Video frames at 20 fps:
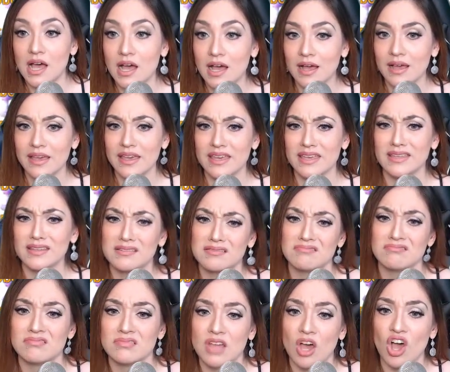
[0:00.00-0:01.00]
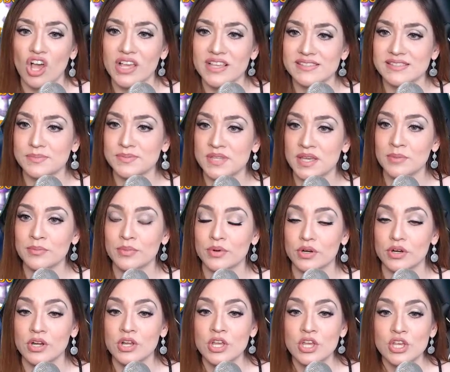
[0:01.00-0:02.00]
in August,
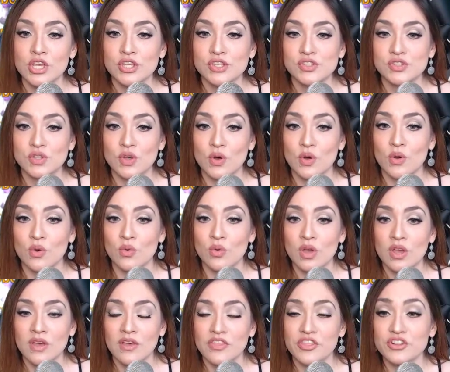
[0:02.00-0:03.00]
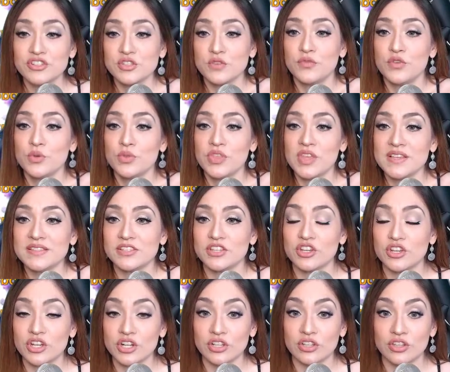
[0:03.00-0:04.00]
September. So there's a few things that
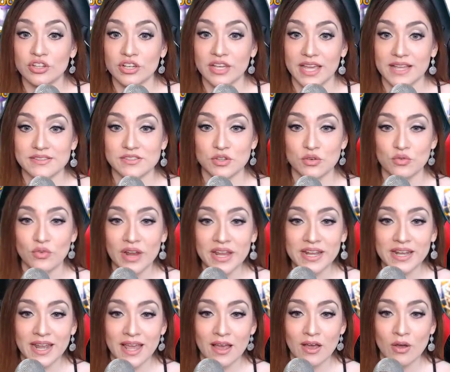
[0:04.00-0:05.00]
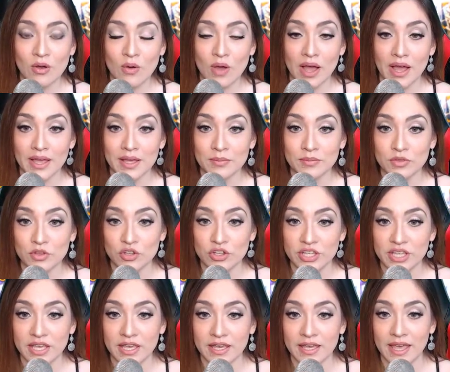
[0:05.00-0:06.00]
you're going to look at. So right now I am
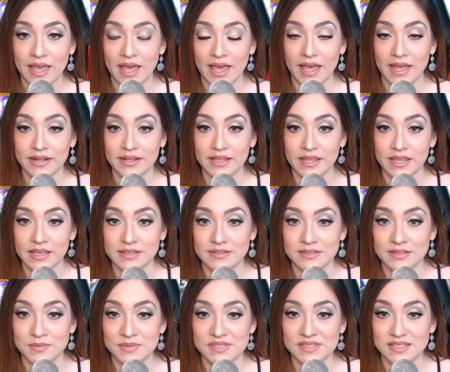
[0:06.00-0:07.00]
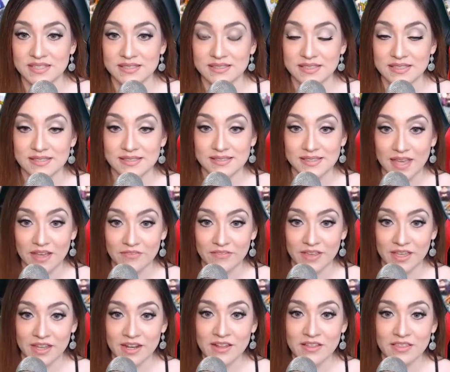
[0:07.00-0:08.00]
looking at Kingdom
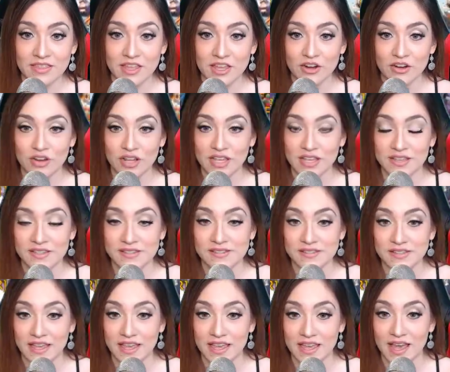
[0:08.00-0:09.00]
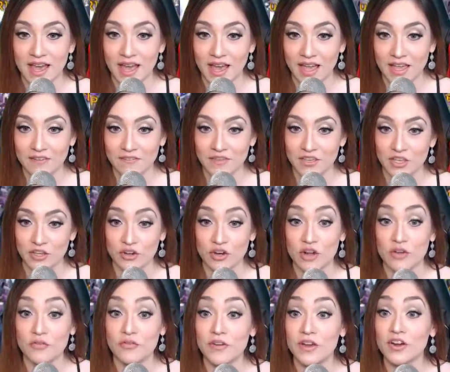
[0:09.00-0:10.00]
67. There is a hive here,
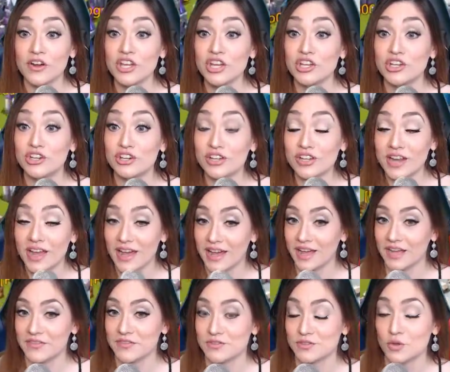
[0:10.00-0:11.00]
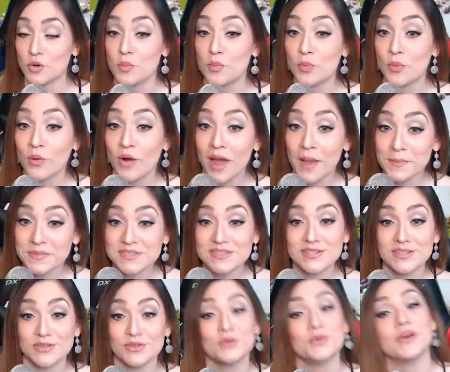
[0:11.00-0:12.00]
a very good hive. So props
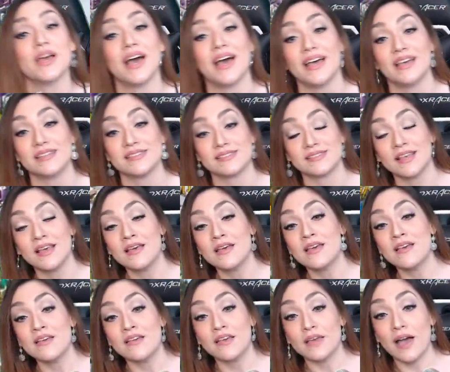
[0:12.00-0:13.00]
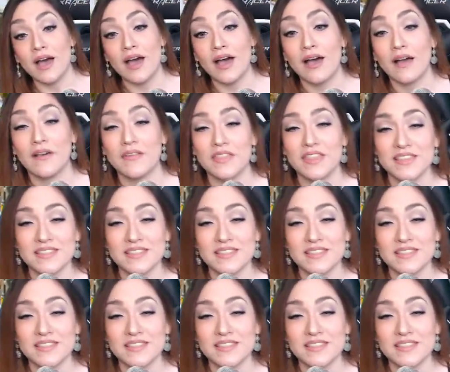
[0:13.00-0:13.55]
to you guys. This